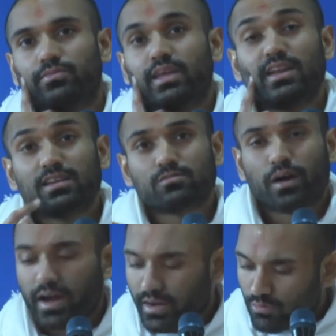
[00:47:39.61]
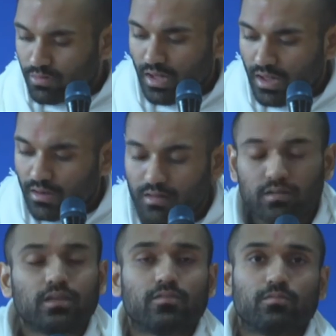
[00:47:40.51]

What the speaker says: that his body would not leave,